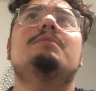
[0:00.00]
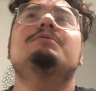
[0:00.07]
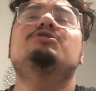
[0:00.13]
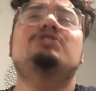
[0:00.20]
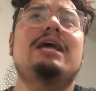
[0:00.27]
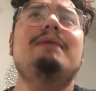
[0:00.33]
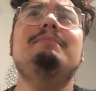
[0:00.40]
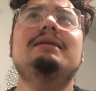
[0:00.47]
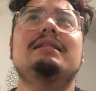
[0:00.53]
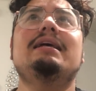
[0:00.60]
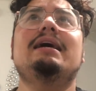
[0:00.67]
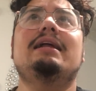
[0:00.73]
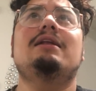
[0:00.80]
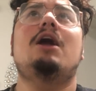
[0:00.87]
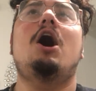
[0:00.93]
Jamie
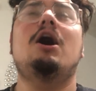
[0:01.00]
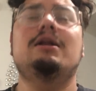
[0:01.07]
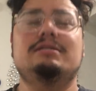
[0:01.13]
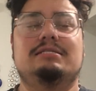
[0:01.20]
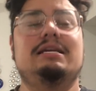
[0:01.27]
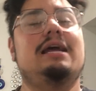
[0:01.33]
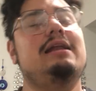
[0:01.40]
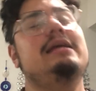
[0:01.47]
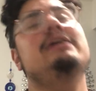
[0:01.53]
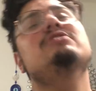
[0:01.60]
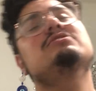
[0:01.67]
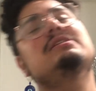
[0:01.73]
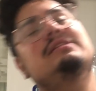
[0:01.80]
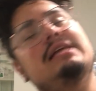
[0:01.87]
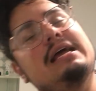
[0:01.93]
Lynn, honestly, and
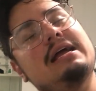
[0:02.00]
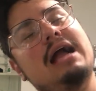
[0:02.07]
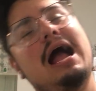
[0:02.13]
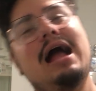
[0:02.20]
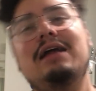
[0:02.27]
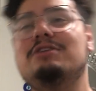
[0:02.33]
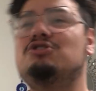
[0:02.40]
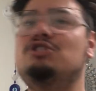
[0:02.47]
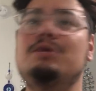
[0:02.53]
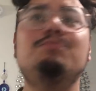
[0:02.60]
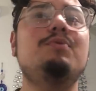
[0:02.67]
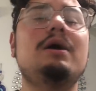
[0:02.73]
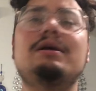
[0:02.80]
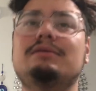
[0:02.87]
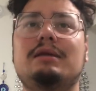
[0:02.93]
here's the thing, she
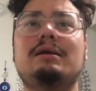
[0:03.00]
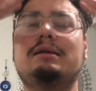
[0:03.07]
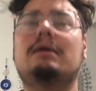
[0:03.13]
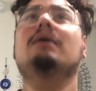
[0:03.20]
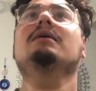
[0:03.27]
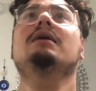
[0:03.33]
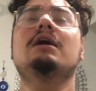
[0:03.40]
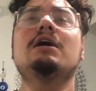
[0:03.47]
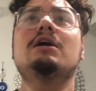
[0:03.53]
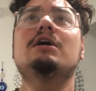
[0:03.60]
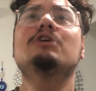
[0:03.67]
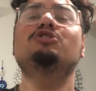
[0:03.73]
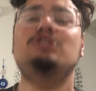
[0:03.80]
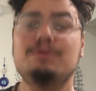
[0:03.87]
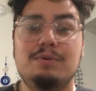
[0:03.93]
wouldn't
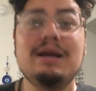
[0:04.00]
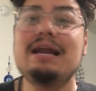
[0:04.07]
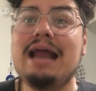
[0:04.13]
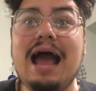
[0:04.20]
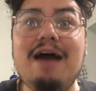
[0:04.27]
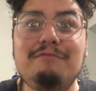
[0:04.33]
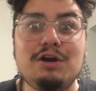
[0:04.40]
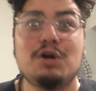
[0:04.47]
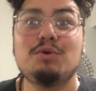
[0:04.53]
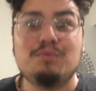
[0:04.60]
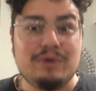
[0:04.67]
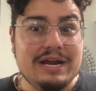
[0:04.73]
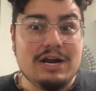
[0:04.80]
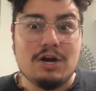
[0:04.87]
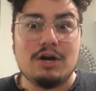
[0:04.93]
have a
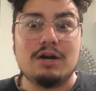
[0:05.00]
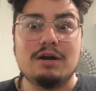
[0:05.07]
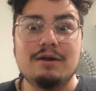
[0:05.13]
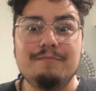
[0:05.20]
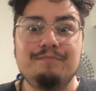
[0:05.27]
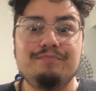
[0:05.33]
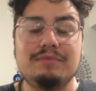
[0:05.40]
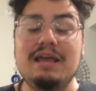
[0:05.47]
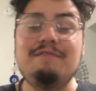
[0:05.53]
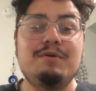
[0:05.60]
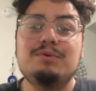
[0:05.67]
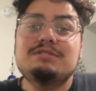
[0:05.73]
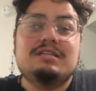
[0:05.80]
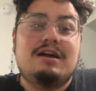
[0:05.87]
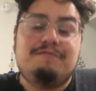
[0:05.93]
career if it
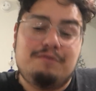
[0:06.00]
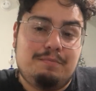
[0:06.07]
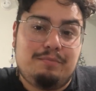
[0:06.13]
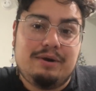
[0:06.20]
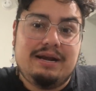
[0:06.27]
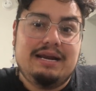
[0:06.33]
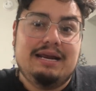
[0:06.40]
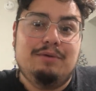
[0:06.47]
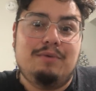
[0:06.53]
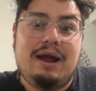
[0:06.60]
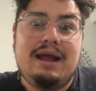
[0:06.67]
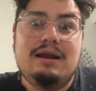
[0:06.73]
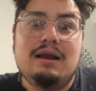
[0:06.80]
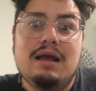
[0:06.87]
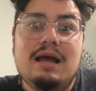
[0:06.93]
was not for Britney,
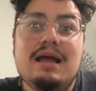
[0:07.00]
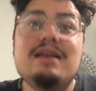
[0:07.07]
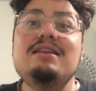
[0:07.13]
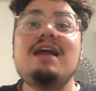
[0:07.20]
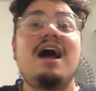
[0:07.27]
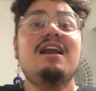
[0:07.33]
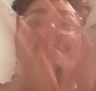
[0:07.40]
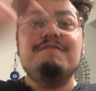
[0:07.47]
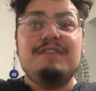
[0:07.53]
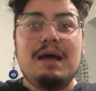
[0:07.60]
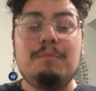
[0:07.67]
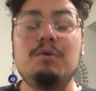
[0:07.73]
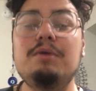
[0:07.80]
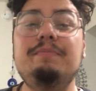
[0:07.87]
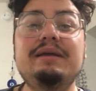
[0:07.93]
right? None of
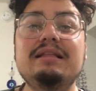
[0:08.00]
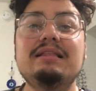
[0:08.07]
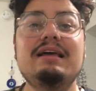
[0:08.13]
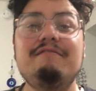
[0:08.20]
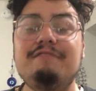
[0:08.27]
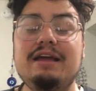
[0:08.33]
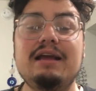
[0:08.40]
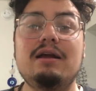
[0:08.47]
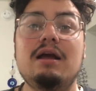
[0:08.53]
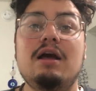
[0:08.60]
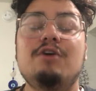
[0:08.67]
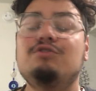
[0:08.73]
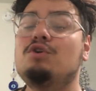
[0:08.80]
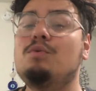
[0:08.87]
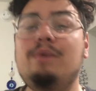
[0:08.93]
them would be living
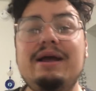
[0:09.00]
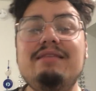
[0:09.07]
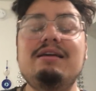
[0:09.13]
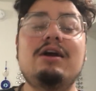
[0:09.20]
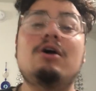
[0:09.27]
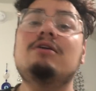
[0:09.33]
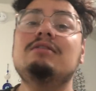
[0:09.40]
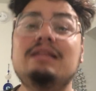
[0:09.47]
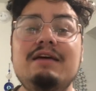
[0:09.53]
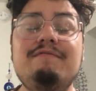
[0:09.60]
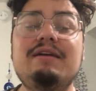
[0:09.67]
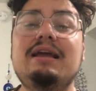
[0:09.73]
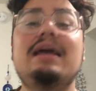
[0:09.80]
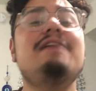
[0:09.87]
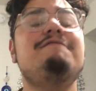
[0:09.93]
the way they are
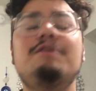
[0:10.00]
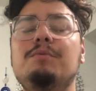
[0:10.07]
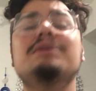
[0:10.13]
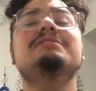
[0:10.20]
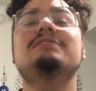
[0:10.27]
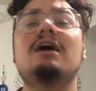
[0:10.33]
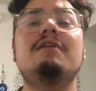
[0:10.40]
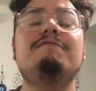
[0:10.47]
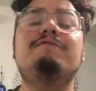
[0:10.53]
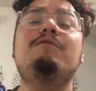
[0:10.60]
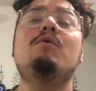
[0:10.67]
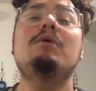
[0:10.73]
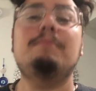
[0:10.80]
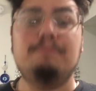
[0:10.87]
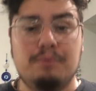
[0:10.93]
living if it was not
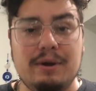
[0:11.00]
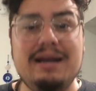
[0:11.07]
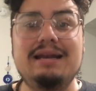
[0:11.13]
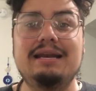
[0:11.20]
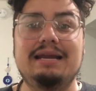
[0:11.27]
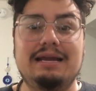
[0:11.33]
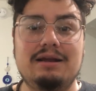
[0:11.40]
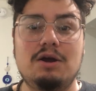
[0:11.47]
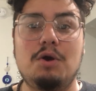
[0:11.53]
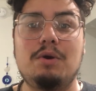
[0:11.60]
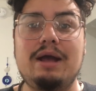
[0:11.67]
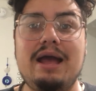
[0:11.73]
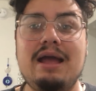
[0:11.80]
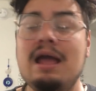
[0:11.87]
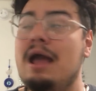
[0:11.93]
for Britney,
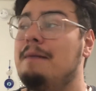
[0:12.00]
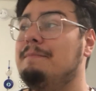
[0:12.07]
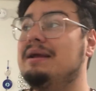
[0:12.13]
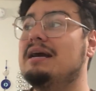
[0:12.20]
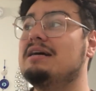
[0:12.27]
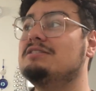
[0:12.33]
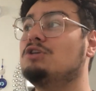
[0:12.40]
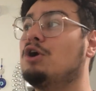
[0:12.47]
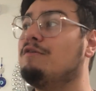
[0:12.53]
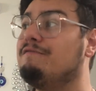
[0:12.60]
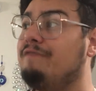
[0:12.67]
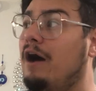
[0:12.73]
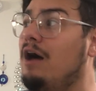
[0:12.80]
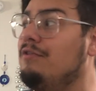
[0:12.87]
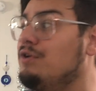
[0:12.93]
okay? Because her
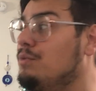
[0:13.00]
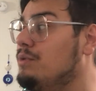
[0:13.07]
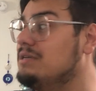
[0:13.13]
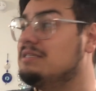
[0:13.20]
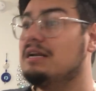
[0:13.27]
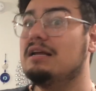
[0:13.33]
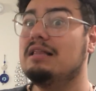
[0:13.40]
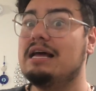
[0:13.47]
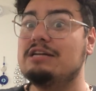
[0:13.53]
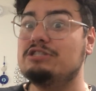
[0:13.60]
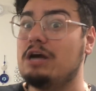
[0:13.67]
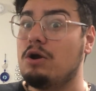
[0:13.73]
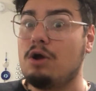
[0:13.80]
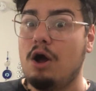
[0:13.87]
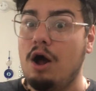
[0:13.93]
father was an alleged
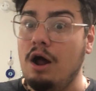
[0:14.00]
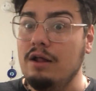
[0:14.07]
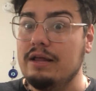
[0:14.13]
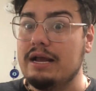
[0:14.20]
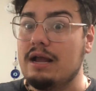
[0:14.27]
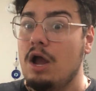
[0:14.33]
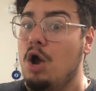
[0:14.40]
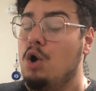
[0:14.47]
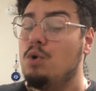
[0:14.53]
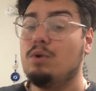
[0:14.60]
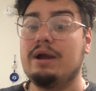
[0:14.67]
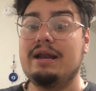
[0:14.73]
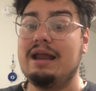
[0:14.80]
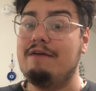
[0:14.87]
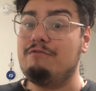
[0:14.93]
alcoholic who
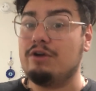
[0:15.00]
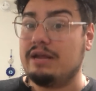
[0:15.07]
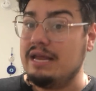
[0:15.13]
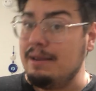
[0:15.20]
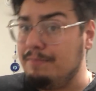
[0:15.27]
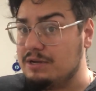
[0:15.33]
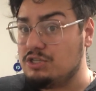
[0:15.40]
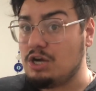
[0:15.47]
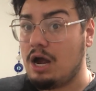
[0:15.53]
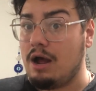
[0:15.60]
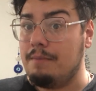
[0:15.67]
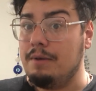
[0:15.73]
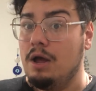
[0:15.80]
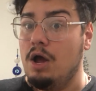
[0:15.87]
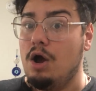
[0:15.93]
can never keep a
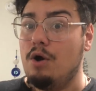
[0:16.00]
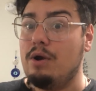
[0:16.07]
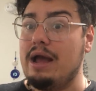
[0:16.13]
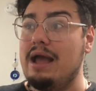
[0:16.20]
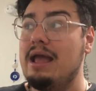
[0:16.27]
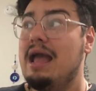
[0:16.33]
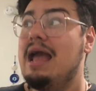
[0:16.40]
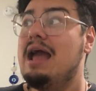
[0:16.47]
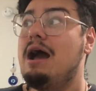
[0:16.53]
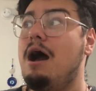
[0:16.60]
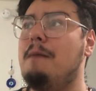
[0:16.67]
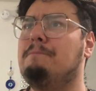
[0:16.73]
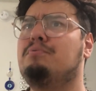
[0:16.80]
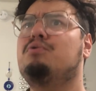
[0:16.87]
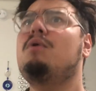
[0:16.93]
job, okay?
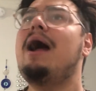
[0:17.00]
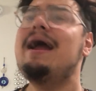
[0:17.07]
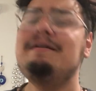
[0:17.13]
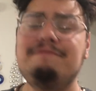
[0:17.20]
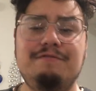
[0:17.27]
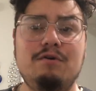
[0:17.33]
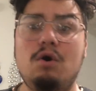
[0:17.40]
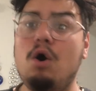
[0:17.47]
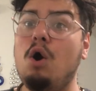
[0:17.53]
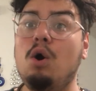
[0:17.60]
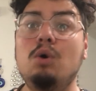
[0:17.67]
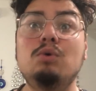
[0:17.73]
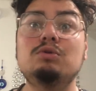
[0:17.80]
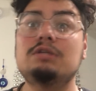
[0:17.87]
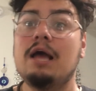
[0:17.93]
A prideful
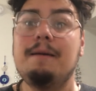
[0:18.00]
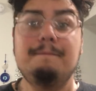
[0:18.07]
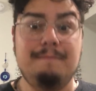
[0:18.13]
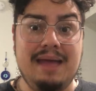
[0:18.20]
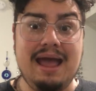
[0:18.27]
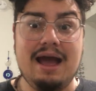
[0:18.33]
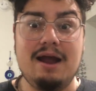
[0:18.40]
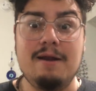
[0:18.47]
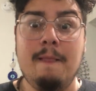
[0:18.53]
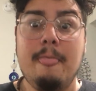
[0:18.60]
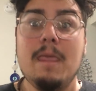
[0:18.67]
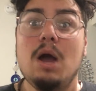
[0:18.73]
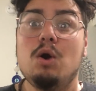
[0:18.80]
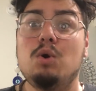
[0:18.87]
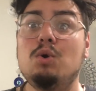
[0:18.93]
old man
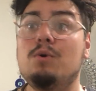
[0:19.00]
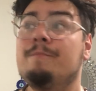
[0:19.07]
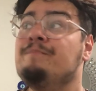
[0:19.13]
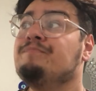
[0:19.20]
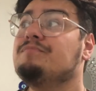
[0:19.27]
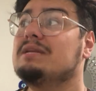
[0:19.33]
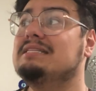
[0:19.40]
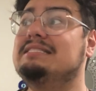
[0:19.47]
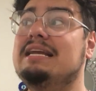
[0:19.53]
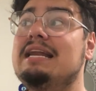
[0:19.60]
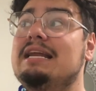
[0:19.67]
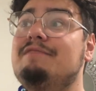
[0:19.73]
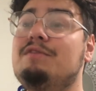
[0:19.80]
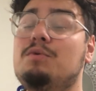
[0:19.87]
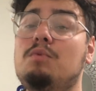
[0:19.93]
who
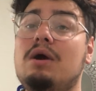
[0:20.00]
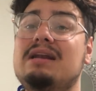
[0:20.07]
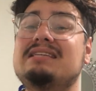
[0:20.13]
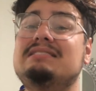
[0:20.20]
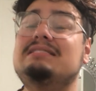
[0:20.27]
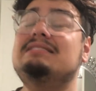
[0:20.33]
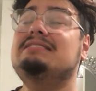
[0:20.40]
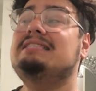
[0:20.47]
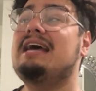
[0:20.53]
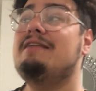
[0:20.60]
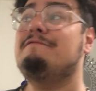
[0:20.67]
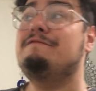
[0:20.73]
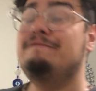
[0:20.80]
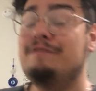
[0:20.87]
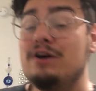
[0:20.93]
didn't even want to
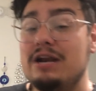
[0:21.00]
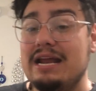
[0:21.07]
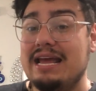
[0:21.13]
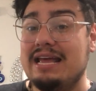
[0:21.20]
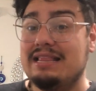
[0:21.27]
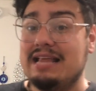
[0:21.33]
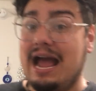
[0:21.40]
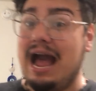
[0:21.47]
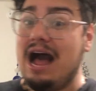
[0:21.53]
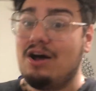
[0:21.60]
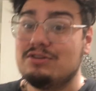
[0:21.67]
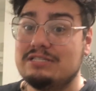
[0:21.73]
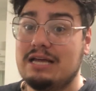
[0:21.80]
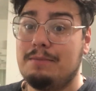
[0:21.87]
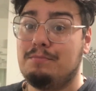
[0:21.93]
set foot in the
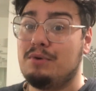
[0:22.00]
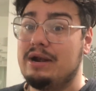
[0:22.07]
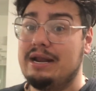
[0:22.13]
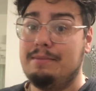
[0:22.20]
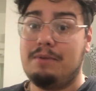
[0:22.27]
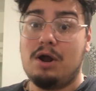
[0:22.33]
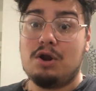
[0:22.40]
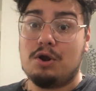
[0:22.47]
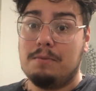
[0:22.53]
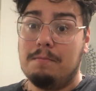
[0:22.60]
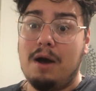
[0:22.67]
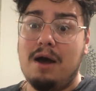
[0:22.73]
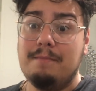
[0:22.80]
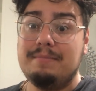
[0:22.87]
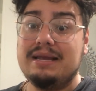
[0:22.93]
house that Britney bought her
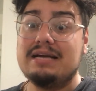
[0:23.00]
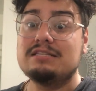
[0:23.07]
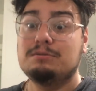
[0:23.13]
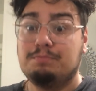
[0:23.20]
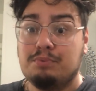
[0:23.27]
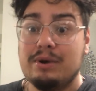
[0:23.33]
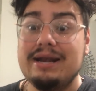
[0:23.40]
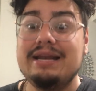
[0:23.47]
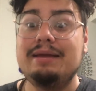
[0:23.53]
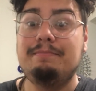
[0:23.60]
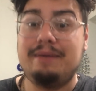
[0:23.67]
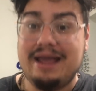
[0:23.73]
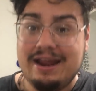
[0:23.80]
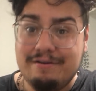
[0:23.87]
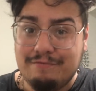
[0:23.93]
mom because Britney
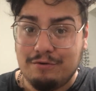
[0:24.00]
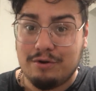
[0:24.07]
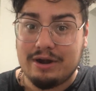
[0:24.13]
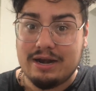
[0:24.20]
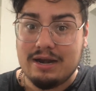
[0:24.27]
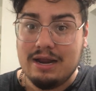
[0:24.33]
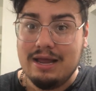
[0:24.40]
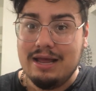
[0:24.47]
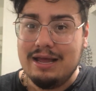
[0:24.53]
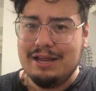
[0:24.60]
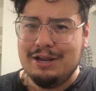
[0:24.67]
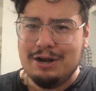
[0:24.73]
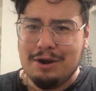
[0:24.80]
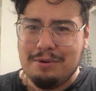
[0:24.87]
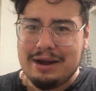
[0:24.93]
paid for it.
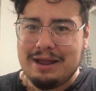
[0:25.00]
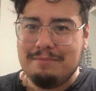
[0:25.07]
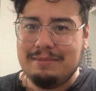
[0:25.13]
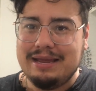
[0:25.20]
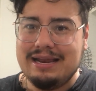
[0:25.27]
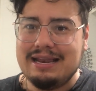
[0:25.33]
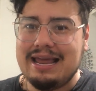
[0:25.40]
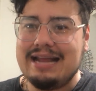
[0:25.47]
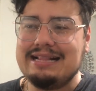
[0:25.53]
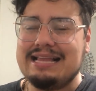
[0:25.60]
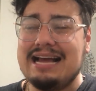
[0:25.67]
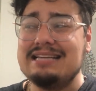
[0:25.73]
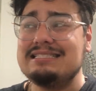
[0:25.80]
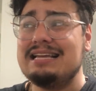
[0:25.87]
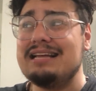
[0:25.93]
You know what I mean? Like,
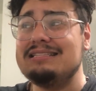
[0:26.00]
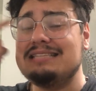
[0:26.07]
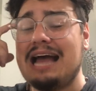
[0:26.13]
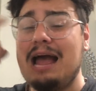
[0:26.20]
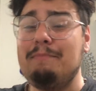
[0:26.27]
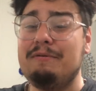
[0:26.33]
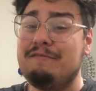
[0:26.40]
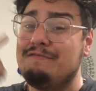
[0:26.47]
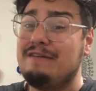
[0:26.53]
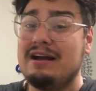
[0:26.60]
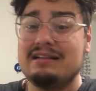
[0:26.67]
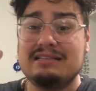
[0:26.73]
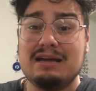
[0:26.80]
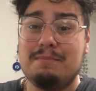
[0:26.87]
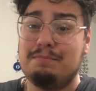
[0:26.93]
that's that type of
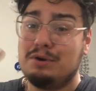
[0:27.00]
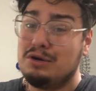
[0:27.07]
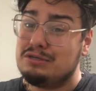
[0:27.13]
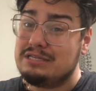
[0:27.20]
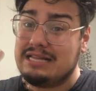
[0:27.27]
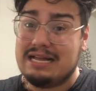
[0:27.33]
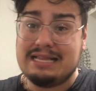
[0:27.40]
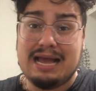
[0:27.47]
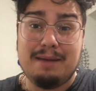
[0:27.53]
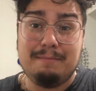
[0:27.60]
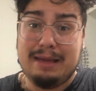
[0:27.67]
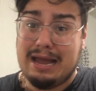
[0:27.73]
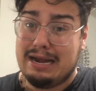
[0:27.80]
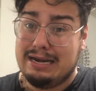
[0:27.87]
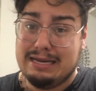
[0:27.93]
fucked up person that
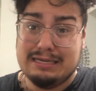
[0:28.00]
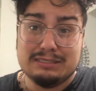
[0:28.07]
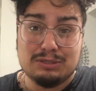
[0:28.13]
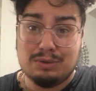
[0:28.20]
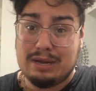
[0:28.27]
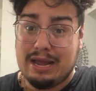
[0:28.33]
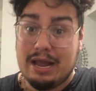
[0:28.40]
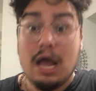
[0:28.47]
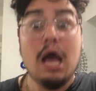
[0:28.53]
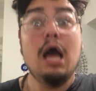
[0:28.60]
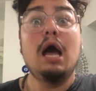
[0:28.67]
man is, okay?